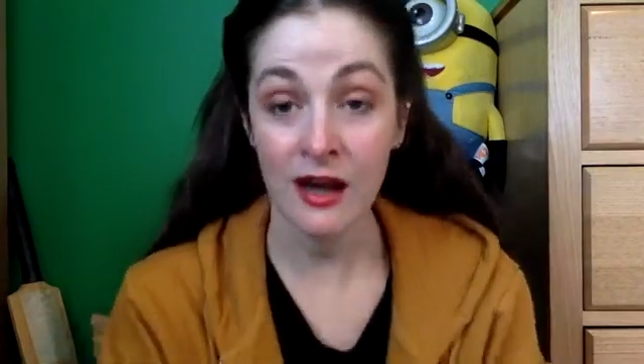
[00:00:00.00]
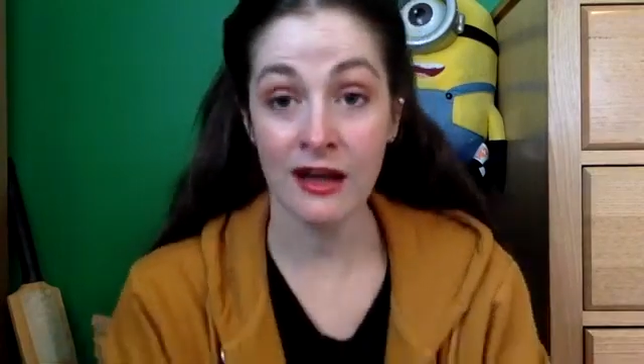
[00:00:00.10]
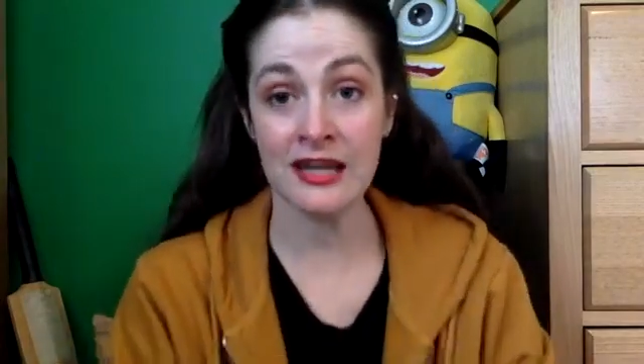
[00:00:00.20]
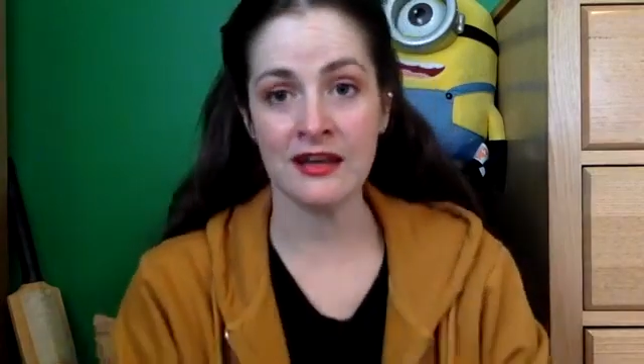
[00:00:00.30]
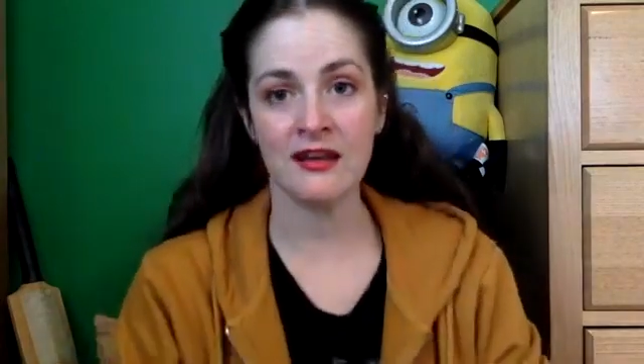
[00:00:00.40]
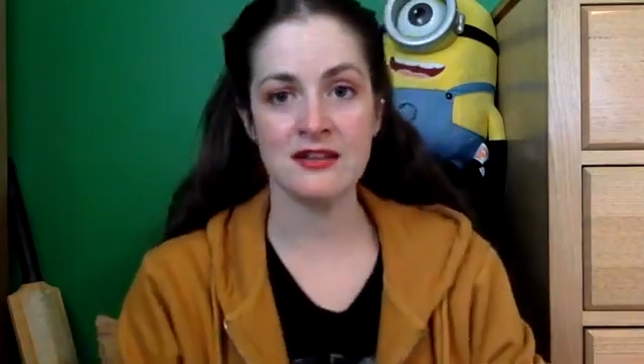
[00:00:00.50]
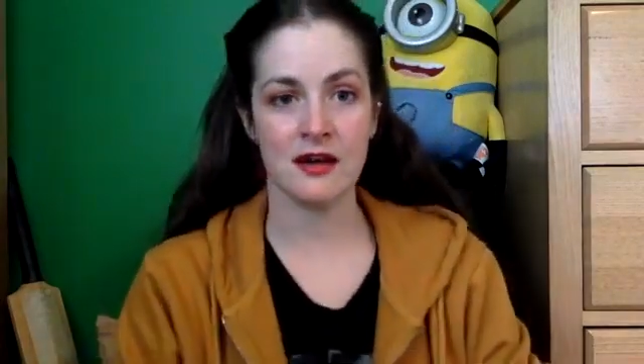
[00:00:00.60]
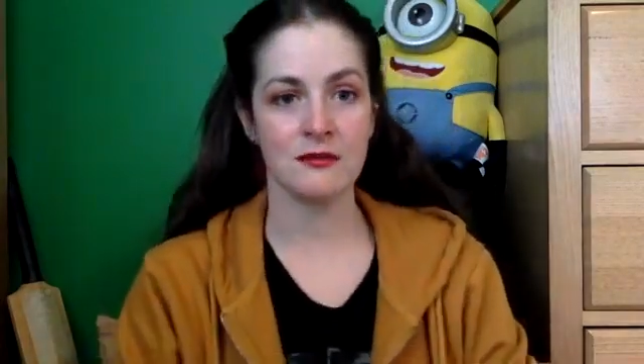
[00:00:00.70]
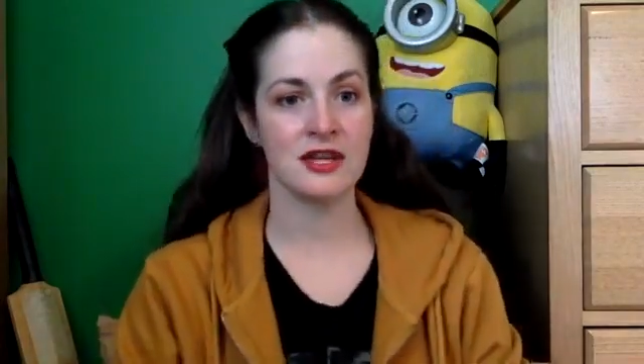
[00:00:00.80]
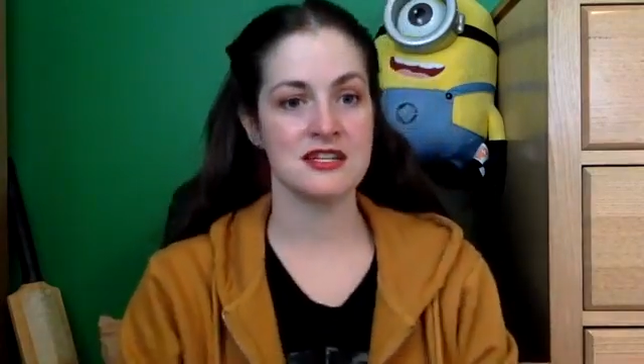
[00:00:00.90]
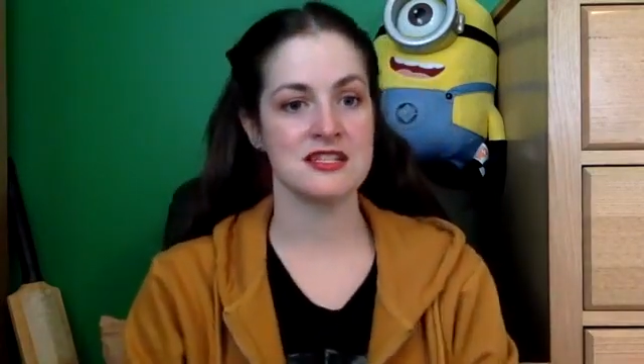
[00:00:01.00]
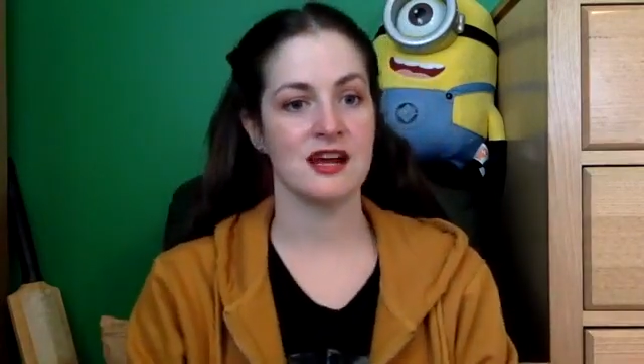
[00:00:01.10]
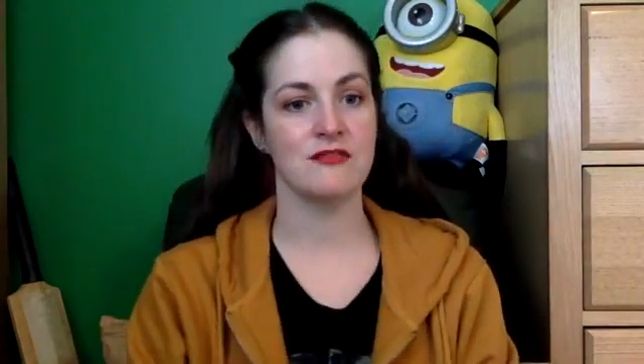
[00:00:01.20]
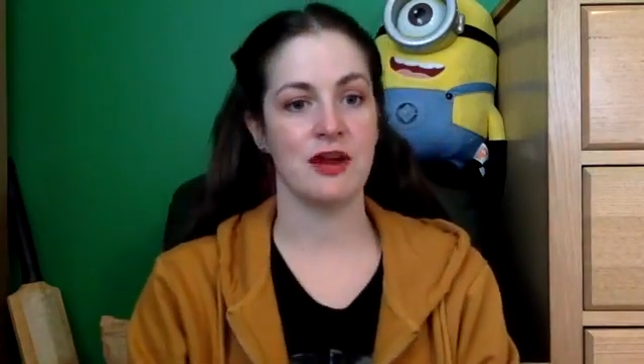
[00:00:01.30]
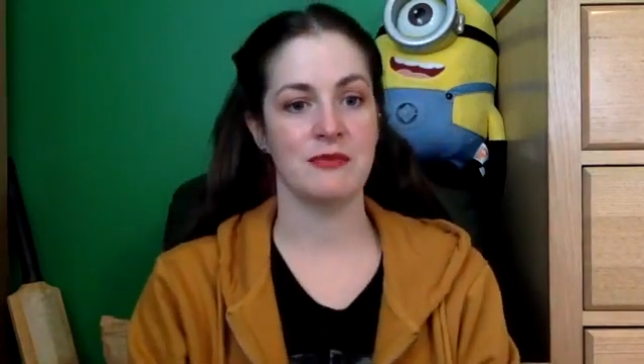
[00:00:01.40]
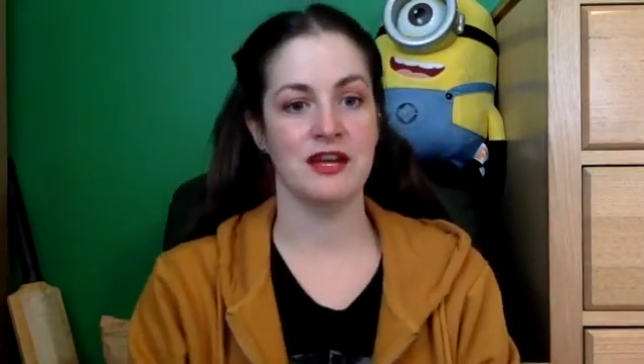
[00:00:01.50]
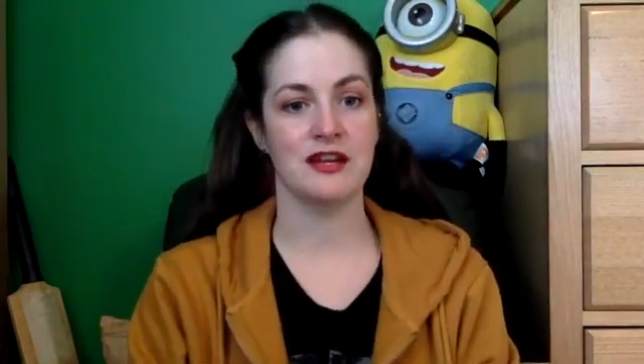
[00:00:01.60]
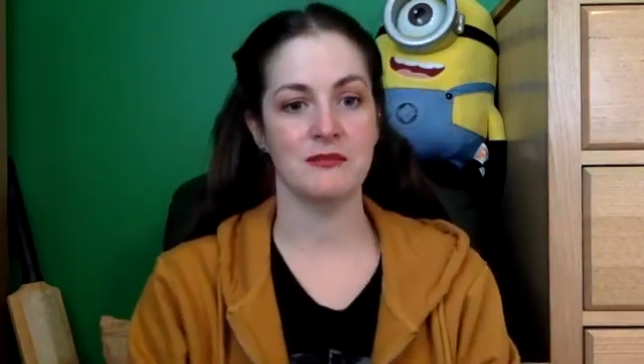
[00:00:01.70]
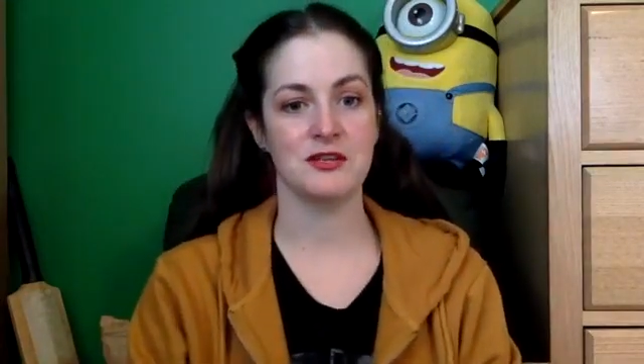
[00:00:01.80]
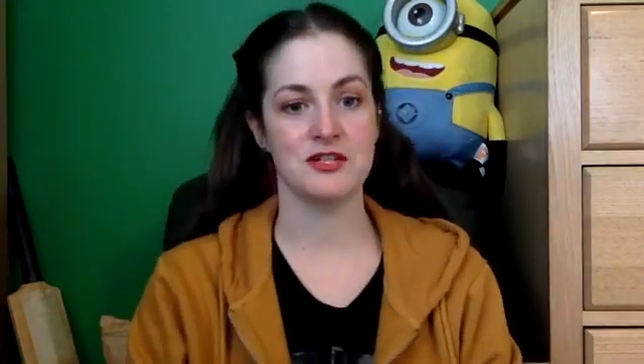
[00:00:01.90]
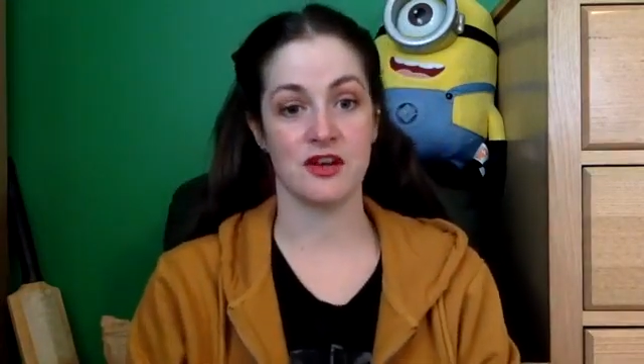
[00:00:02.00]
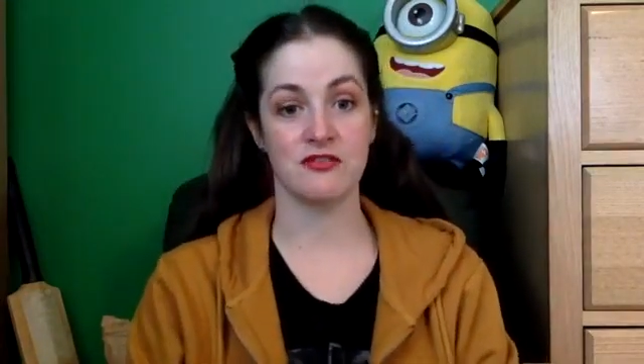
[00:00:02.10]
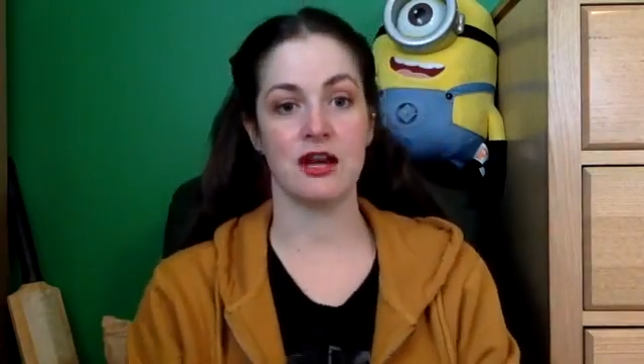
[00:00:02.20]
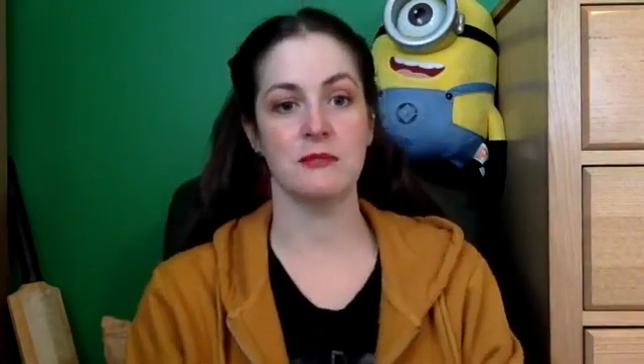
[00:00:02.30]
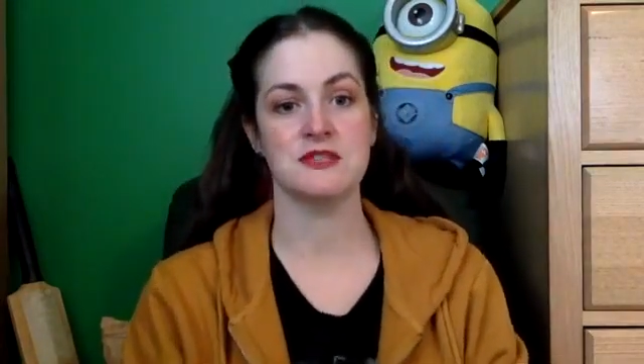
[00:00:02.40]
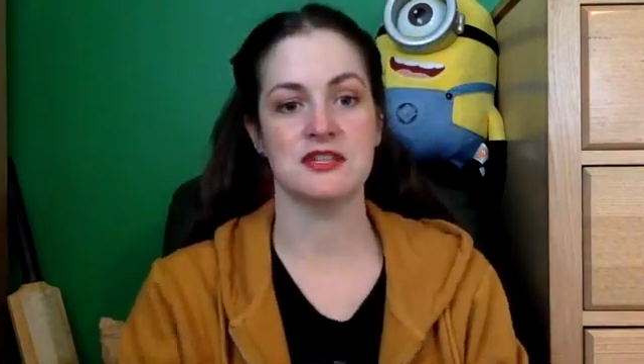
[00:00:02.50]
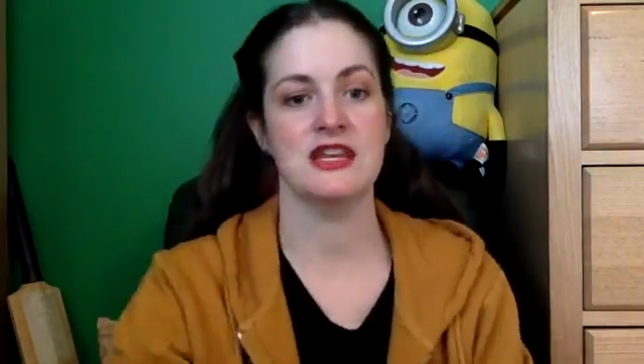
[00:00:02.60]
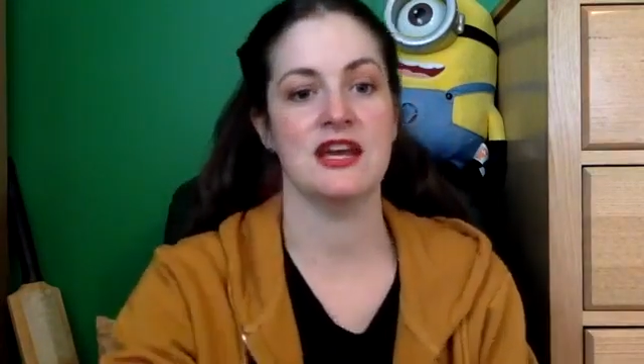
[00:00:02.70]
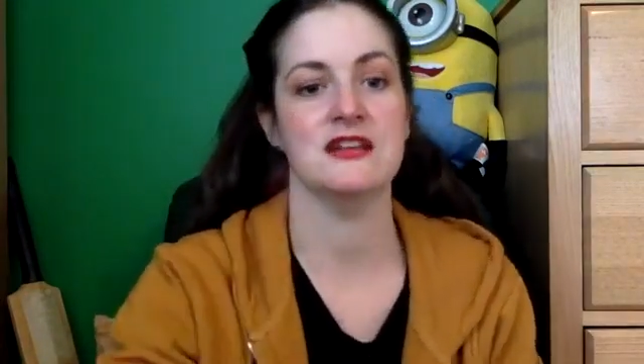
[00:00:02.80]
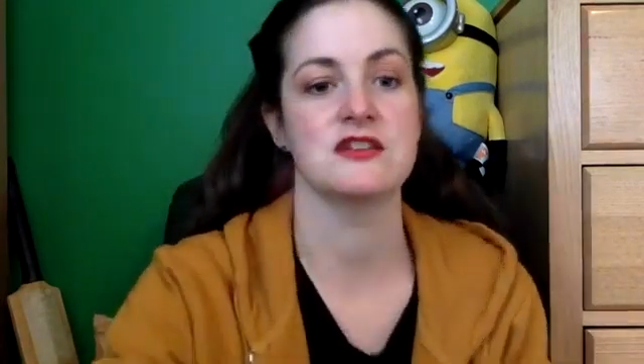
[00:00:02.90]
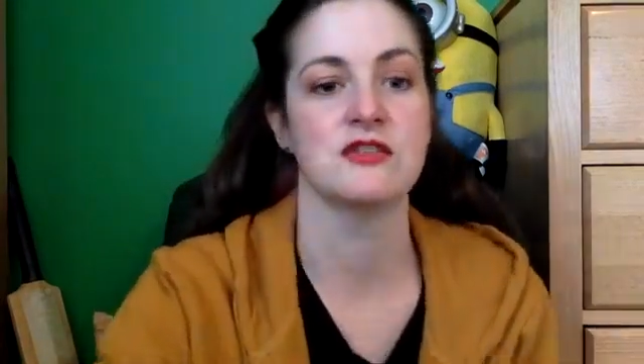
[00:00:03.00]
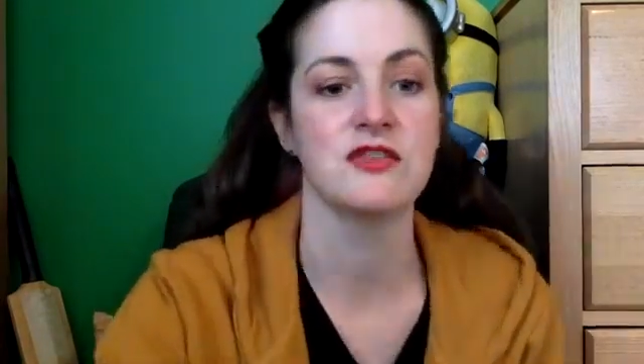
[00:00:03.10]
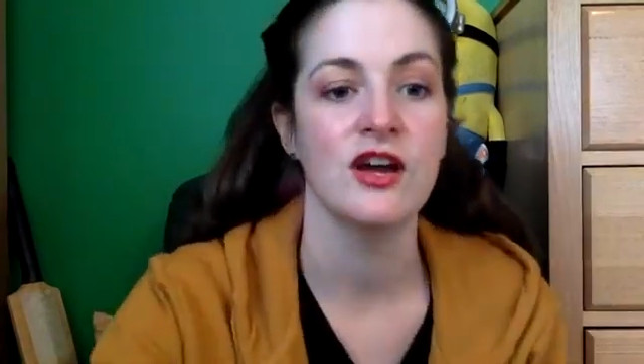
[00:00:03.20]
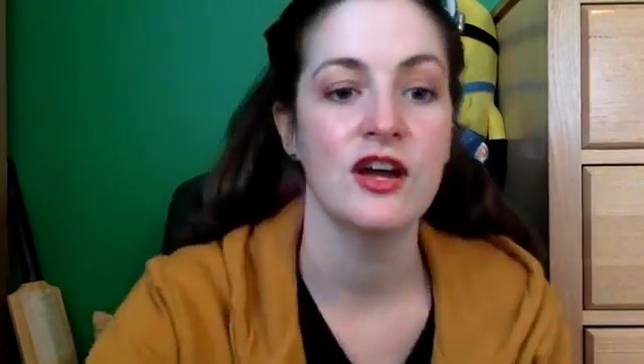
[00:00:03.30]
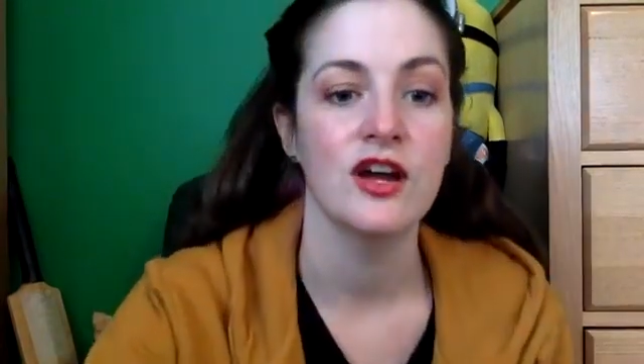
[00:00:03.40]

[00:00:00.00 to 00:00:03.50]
Okay, guys, I'm gonna start wrapping it up because I've come to the end of